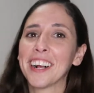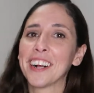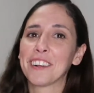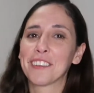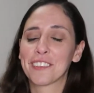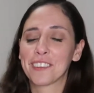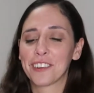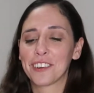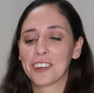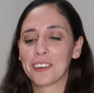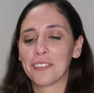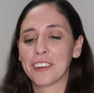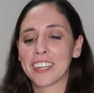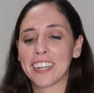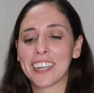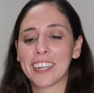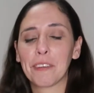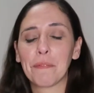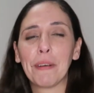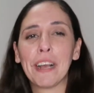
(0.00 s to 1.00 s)
I'm sorry, but
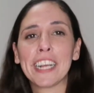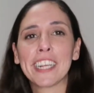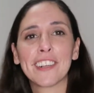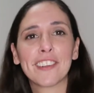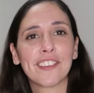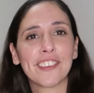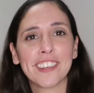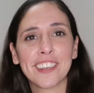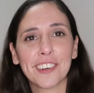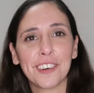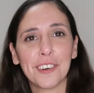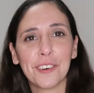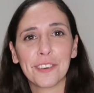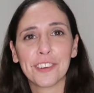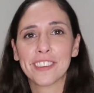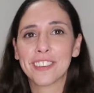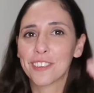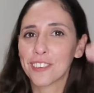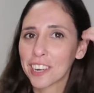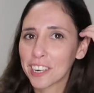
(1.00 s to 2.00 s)
like packaging
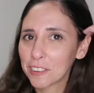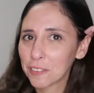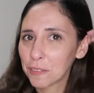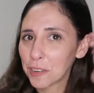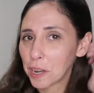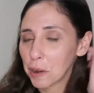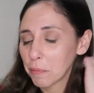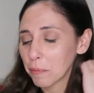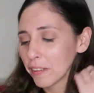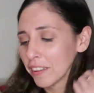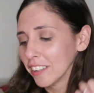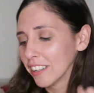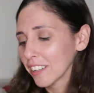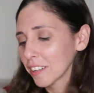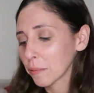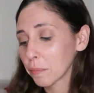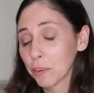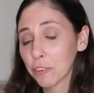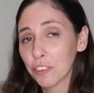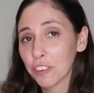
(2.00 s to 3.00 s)
always cracks me up,
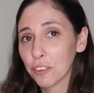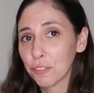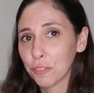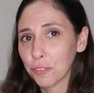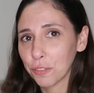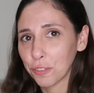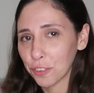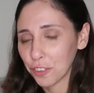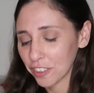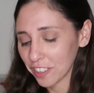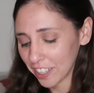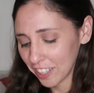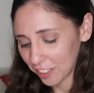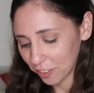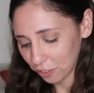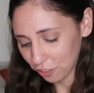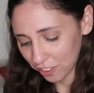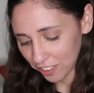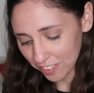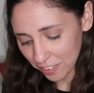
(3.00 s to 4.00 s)
especially for foreign
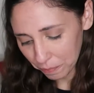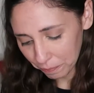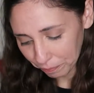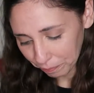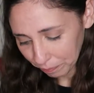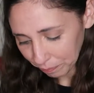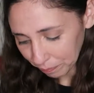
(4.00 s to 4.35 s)
countries.